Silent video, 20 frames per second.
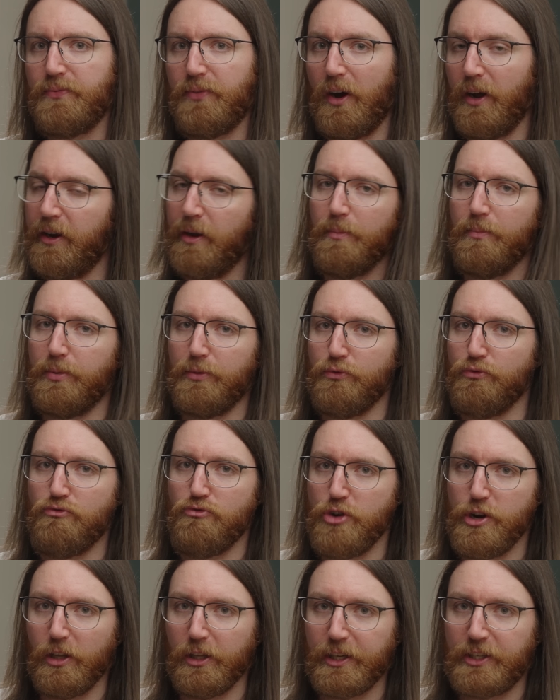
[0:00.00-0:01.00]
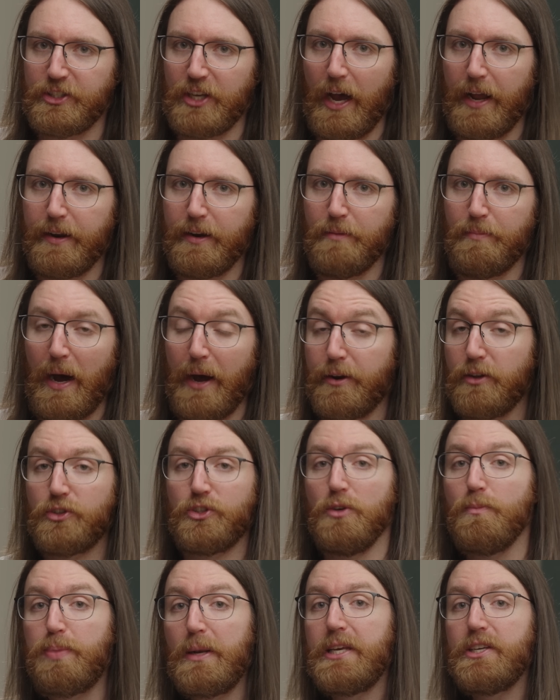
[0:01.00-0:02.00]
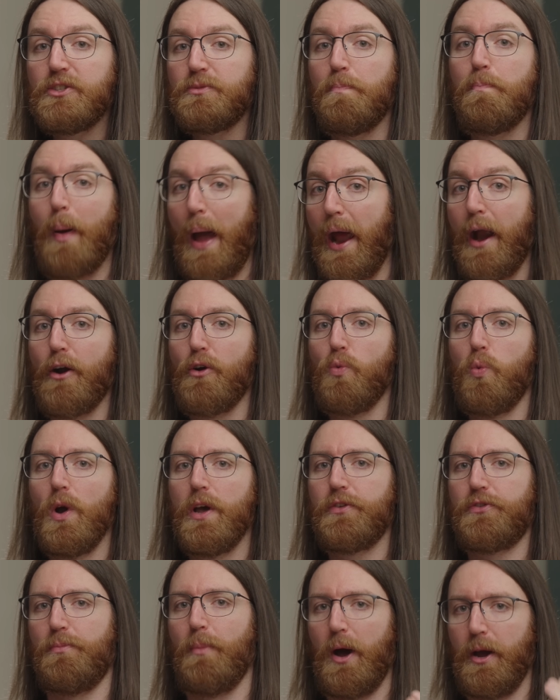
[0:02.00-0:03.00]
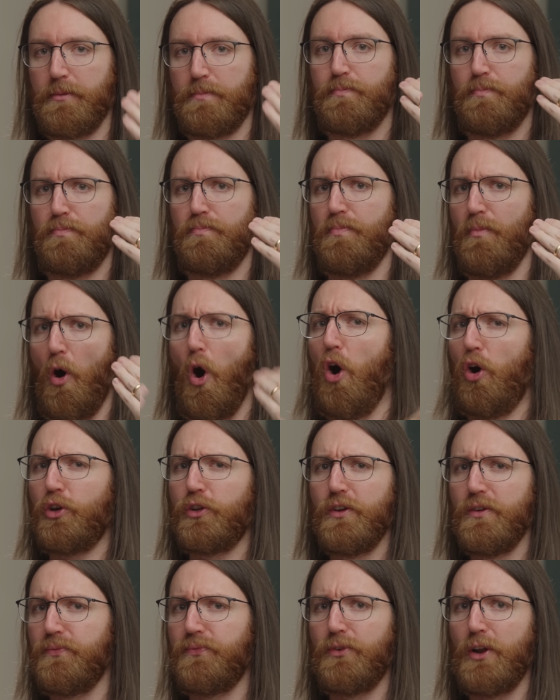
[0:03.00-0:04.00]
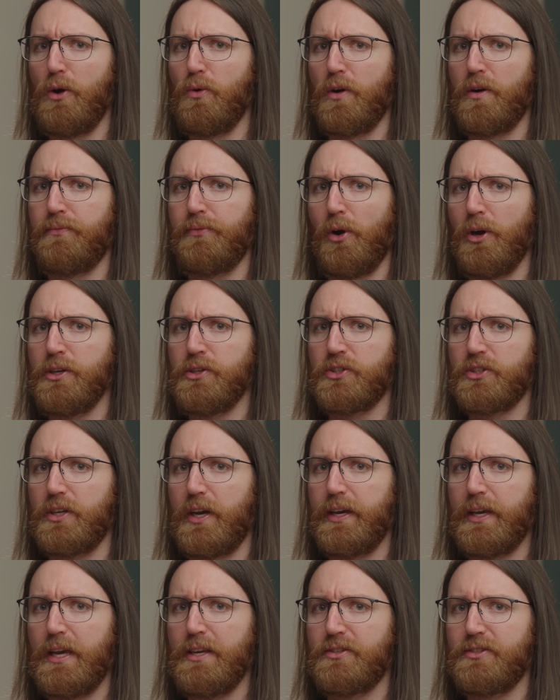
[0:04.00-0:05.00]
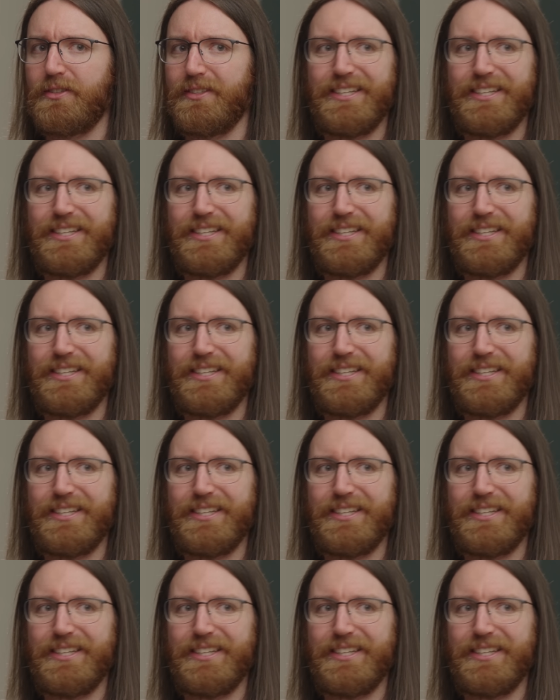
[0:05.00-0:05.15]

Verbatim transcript: fun, I'm real excited about it, so please bear with my octave lower voice, I guess,